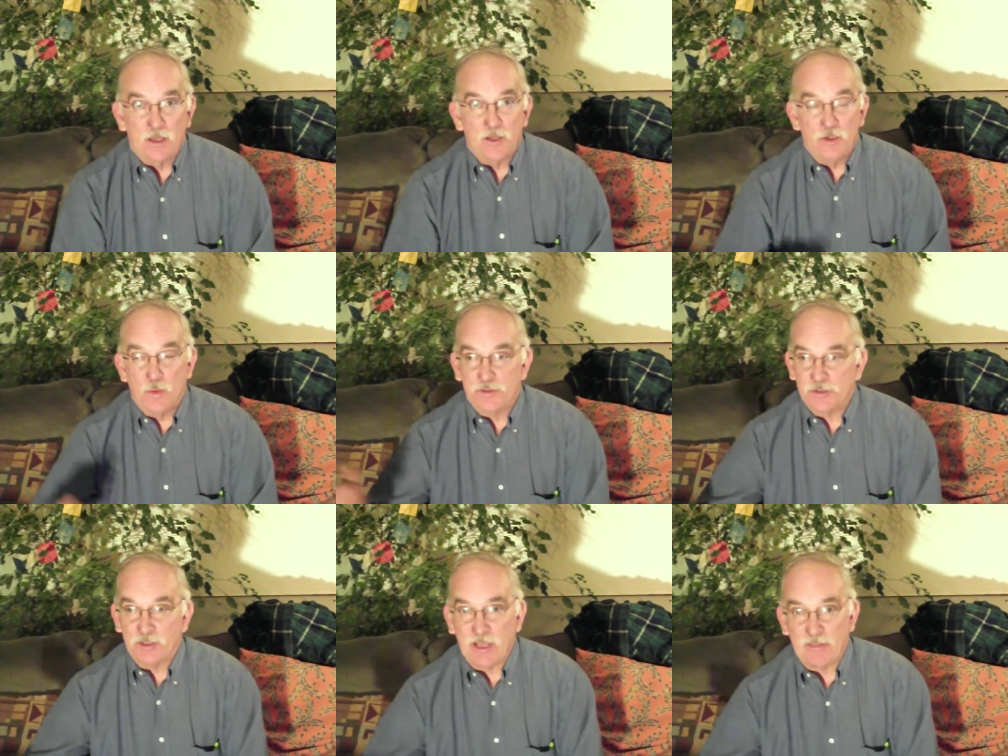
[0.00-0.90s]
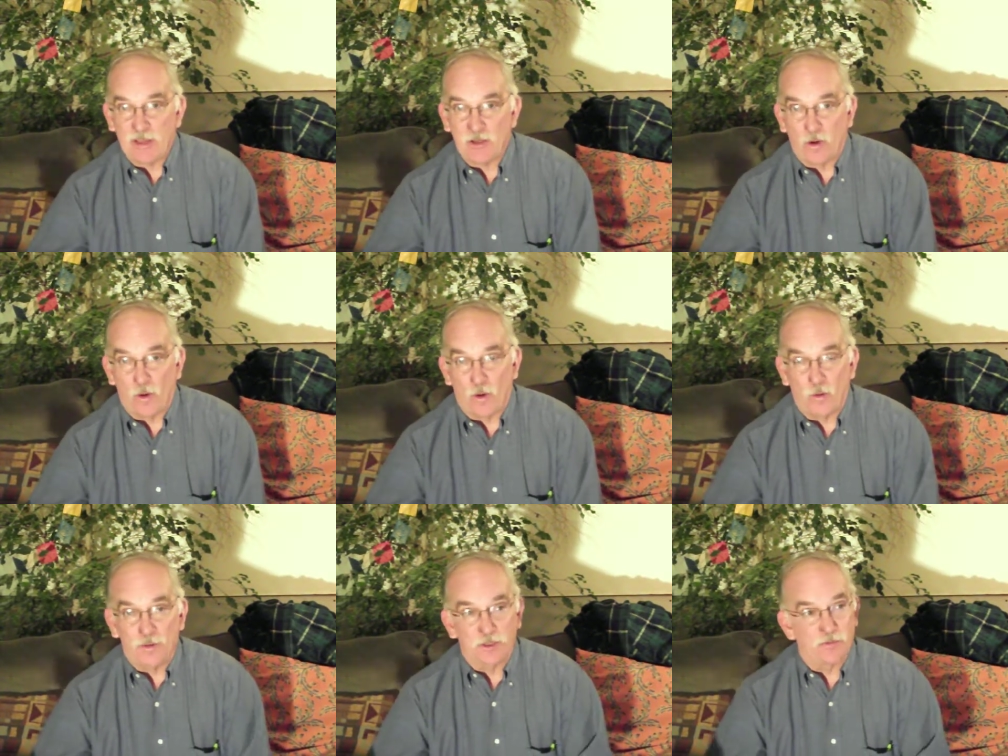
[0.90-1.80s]
You would still have that
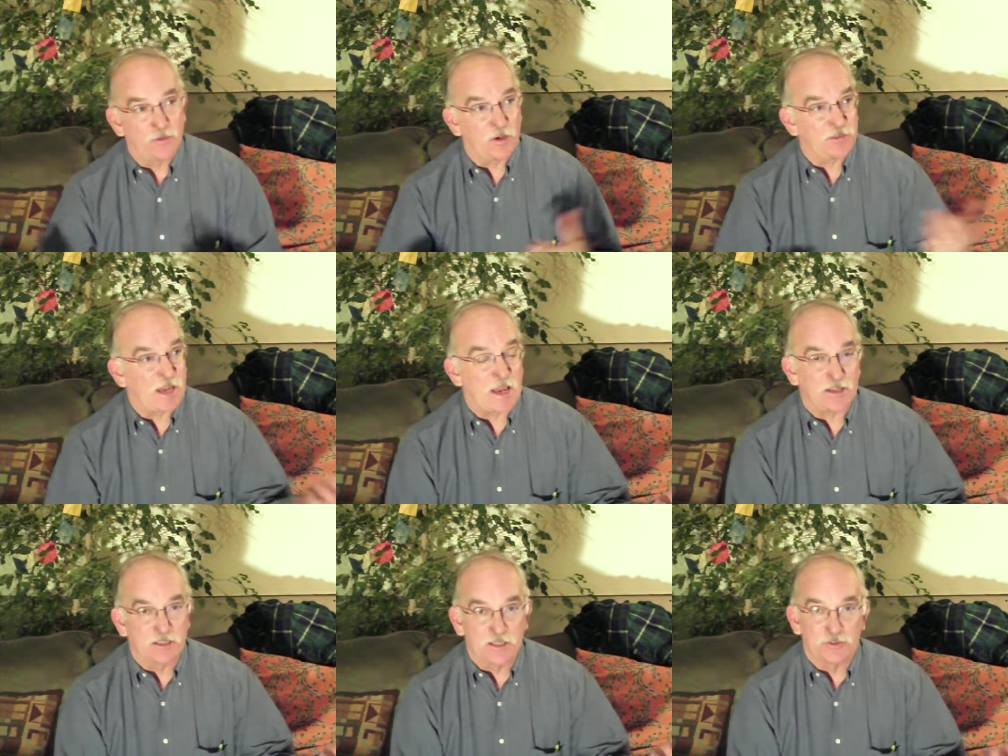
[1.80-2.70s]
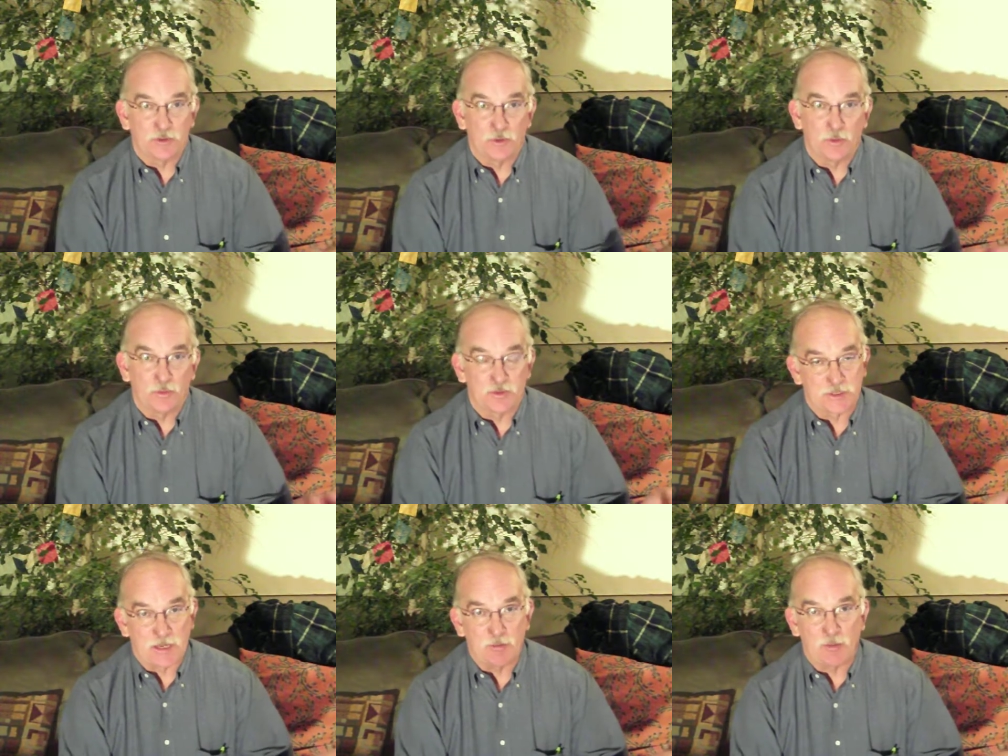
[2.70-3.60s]
gold, convert that into the
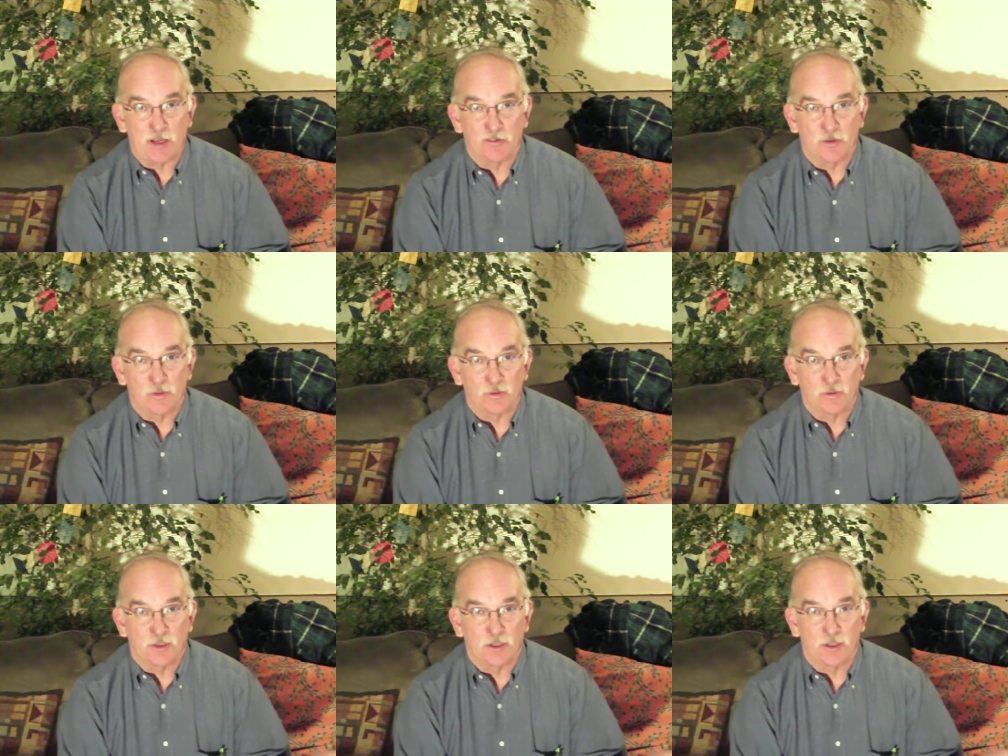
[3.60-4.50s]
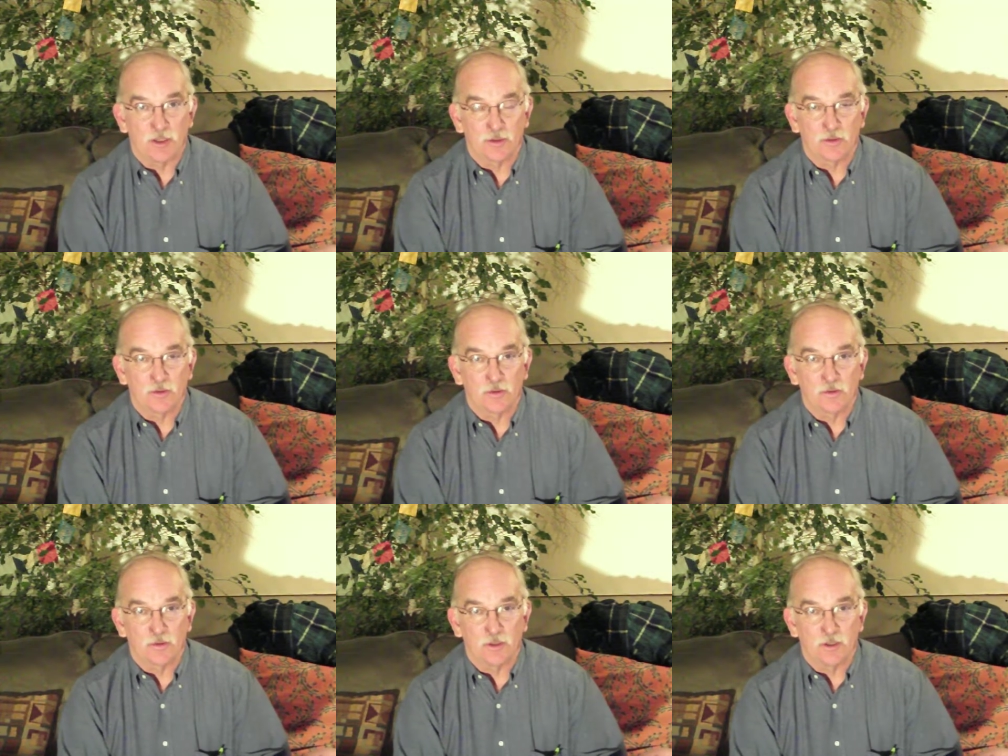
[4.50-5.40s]
same amount of
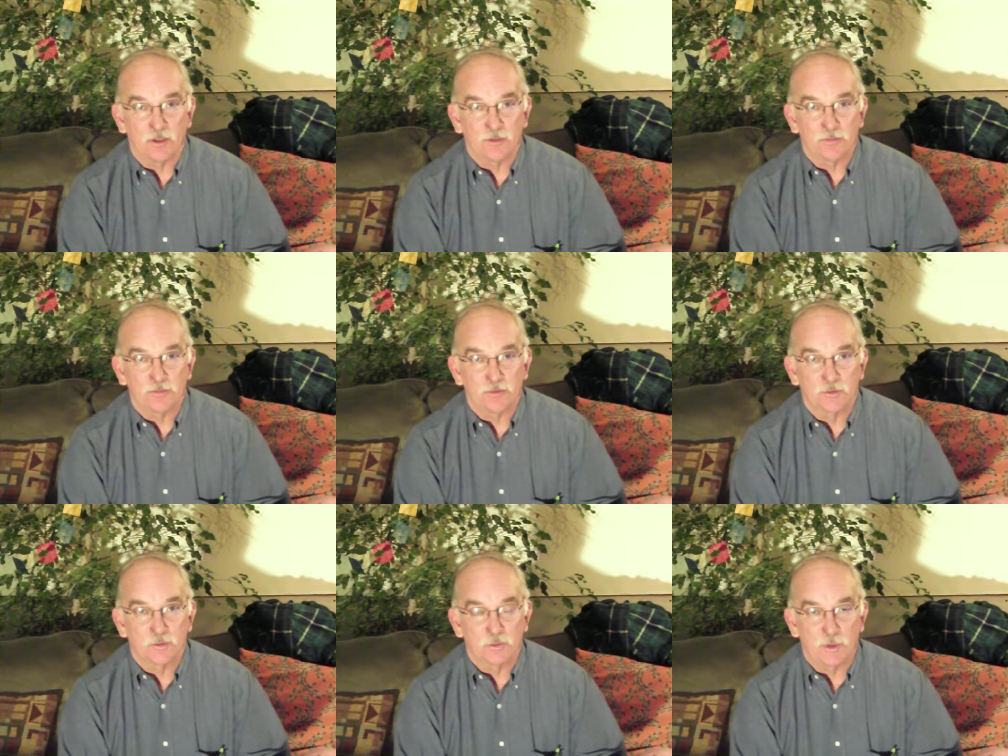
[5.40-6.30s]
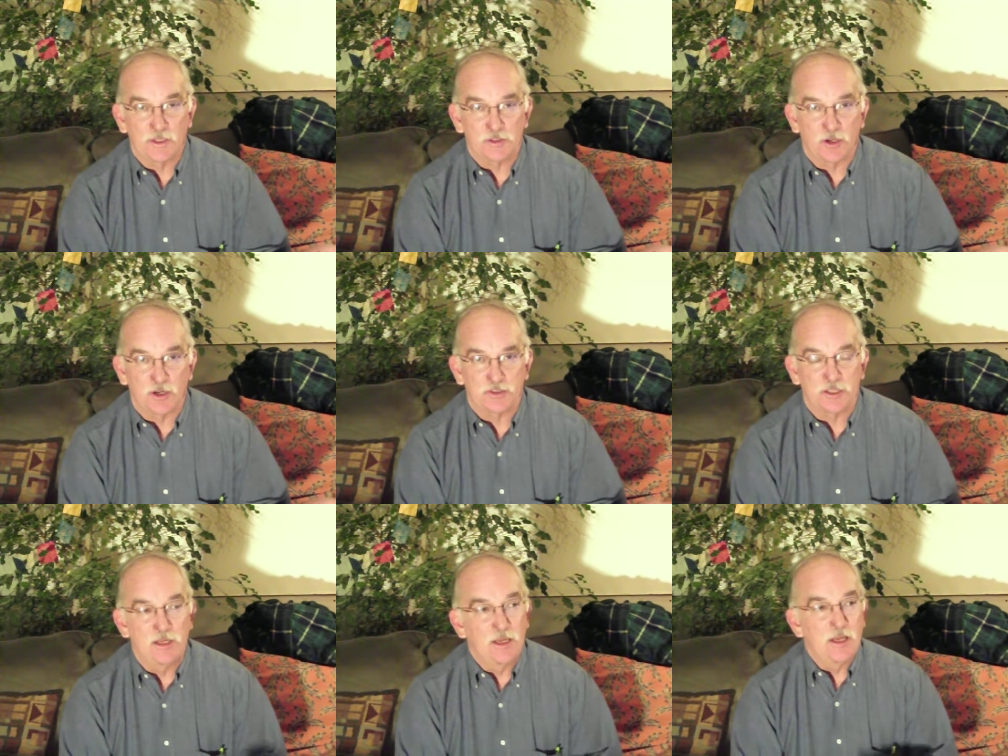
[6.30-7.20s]
Swedish
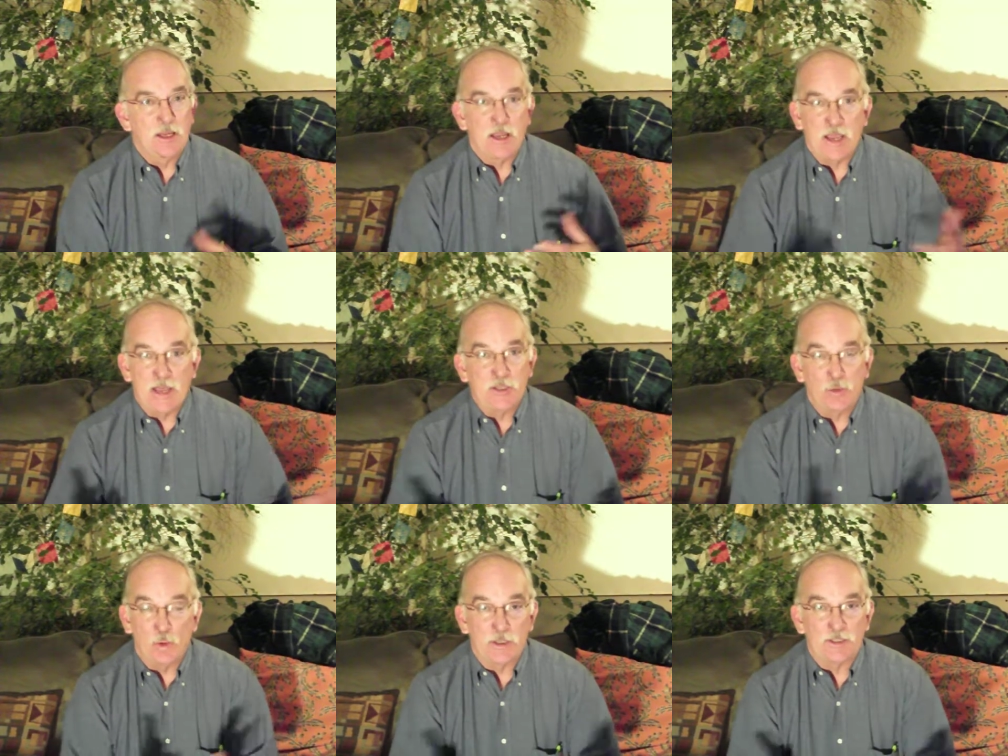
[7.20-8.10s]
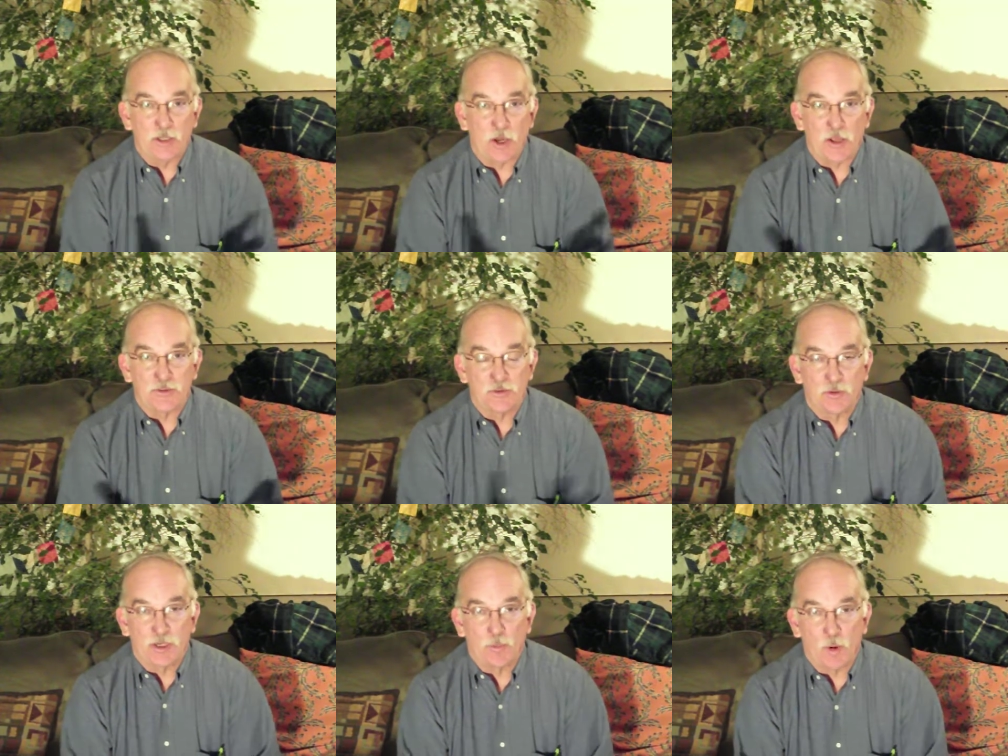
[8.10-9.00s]
currency, and you wouldn't cost you
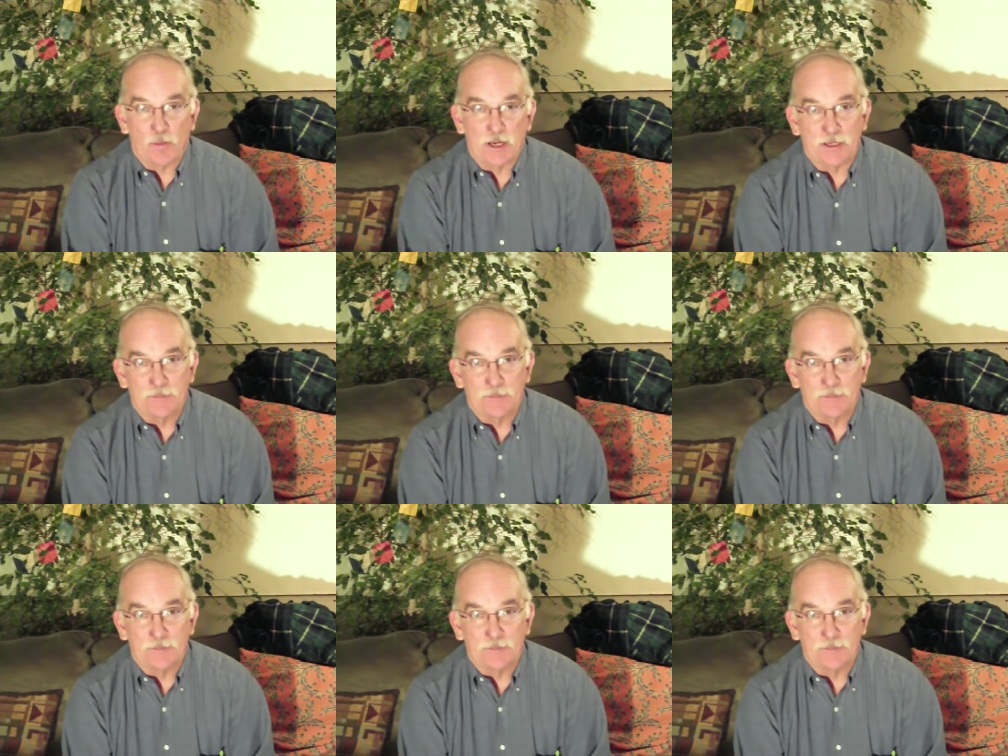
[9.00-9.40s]
any more money.